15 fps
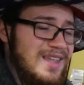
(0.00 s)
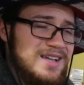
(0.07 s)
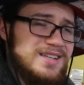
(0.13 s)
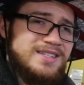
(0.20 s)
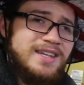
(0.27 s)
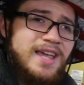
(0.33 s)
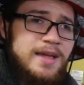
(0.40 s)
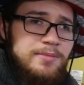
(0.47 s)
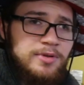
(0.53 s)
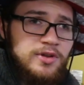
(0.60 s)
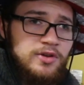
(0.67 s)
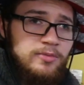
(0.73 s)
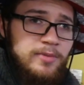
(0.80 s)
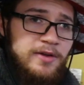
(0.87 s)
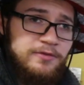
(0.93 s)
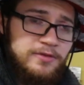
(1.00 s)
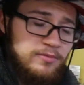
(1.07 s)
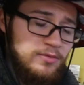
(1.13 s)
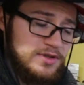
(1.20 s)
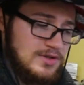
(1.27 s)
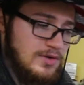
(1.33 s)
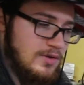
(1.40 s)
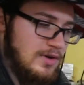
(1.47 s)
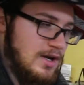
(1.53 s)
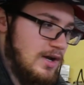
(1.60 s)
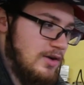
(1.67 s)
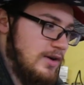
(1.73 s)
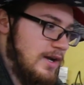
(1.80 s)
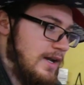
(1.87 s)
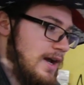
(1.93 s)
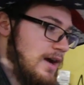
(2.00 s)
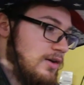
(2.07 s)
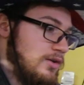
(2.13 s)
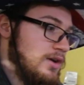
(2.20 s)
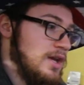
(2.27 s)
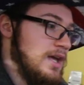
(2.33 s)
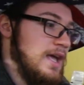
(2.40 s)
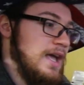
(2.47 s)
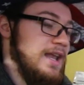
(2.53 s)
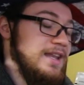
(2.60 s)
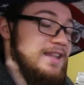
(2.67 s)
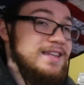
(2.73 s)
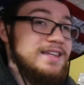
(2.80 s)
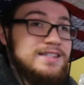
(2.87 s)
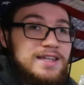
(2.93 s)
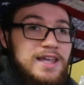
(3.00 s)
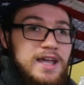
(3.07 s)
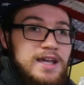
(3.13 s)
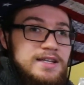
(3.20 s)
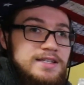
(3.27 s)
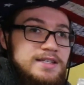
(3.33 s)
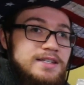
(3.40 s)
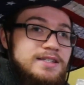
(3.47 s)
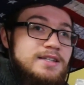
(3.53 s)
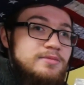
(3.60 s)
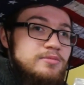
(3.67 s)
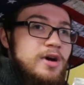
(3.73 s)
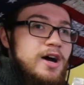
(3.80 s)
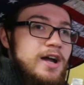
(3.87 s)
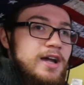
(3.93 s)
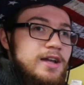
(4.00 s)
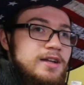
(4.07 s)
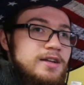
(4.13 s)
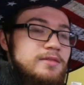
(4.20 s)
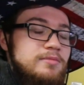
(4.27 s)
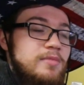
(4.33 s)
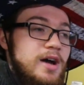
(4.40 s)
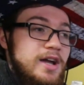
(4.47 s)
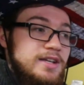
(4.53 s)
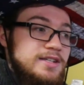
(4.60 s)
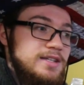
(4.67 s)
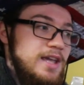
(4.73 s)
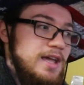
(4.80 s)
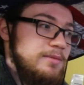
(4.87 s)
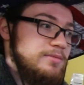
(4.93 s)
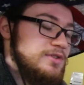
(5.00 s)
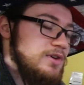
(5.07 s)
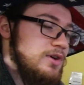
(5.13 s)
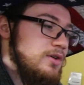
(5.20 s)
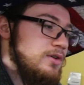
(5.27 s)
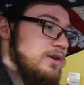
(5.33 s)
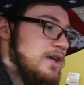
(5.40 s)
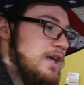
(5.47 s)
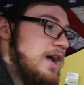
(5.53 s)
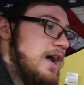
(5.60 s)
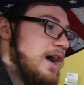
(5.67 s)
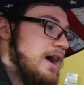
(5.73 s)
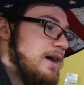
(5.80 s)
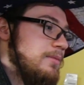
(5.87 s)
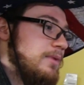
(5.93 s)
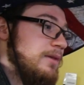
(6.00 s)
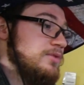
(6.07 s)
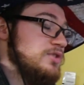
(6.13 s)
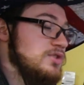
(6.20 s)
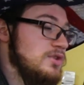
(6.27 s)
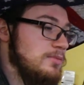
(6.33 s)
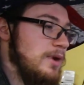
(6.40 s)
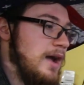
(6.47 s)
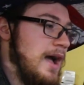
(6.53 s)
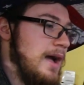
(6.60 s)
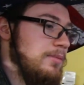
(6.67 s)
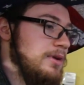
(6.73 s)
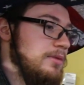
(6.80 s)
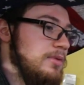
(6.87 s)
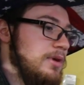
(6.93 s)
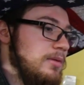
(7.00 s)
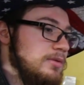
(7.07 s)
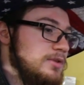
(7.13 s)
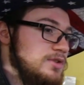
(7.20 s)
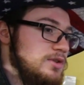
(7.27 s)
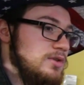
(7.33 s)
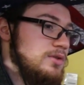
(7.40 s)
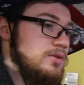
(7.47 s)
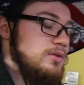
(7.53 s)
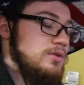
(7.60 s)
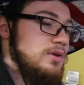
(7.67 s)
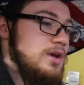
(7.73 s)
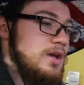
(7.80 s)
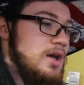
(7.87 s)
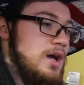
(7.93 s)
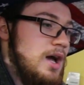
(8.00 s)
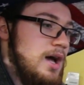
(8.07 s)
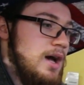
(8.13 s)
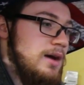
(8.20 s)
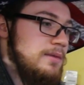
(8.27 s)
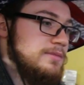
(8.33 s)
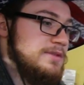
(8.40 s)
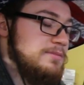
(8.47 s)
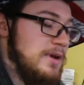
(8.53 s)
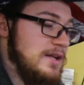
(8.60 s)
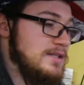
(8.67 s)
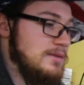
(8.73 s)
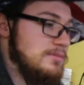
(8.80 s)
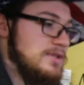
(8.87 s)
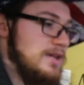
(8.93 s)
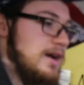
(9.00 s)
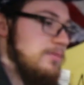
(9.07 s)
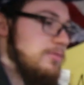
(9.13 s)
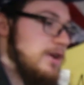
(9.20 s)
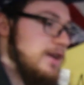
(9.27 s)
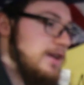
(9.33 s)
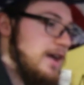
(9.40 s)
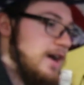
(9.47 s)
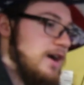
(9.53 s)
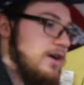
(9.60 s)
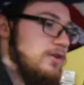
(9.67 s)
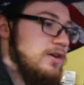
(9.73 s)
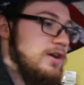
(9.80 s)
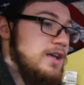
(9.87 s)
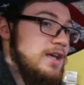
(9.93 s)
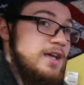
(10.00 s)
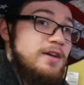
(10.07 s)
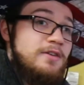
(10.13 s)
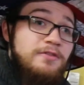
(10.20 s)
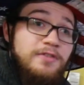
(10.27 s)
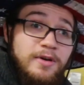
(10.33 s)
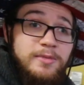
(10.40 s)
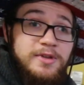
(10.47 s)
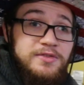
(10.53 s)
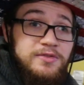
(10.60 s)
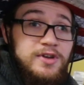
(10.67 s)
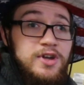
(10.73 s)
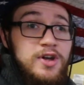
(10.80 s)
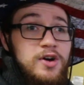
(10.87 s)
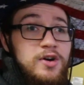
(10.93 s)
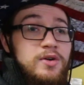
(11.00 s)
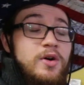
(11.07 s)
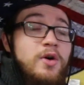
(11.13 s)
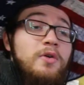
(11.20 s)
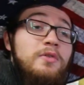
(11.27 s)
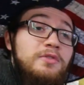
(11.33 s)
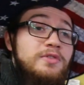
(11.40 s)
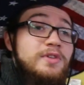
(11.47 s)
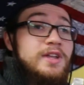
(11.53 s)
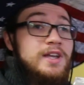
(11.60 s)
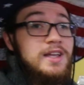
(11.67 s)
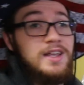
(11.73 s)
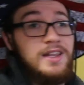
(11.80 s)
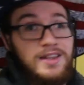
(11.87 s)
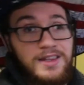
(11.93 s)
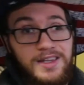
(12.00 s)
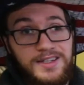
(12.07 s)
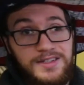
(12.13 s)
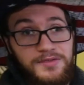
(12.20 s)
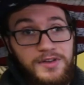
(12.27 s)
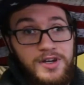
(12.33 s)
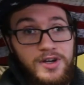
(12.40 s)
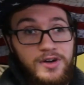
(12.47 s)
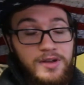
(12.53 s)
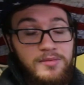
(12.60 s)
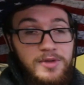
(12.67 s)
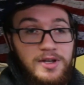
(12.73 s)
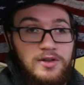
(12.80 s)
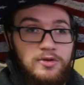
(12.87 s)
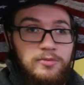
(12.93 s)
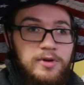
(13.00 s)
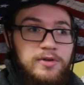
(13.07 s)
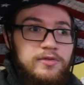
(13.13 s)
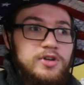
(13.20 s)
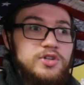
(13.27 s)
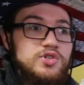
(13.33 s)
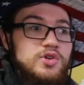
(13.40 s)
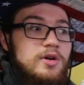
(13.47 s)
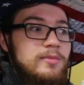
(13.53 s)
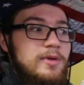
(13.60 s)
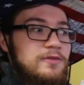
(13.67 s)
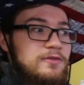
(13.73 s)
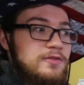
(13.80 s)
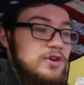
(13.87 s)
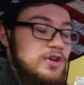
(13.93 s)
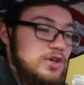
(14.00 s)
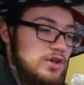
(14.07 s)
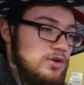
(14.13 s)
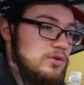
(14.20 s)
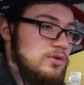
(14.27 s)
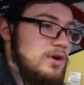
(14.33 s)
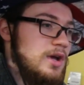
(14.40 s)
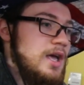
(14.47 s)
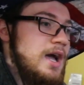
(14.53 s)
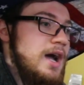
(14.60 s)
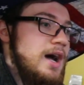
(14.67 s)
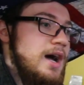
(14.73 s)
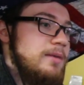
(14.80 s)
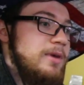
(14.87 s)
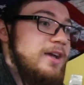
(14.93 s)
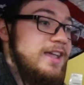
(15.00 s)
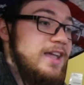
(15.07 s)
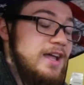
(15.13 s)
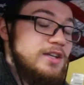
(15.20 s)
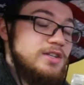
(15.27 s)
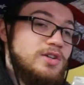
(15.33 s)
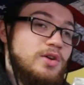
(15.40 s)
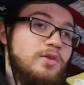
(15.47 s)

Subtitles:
escape a little bit from what's going on right now. And in this case, this is my escape. So I'm super happy to be able to spend some time right now, film this video. Hopefully this video can be a little bit of an enjoyment for you, again, to